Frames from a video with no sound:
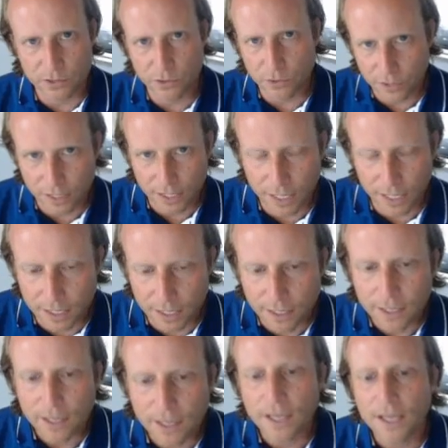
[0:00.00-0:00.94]
turn it in.
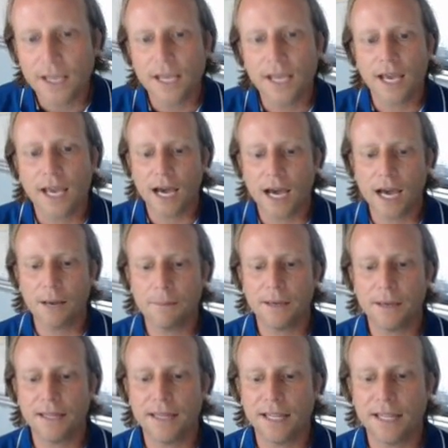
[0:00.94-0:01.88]

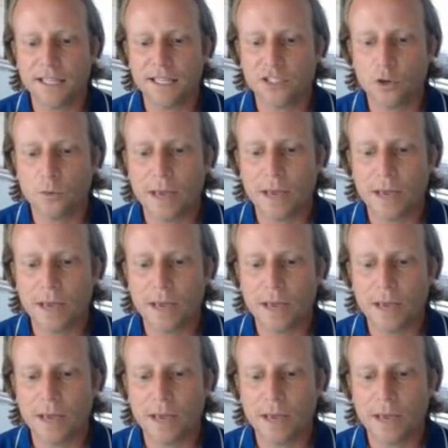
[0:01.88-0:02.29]
And then let's go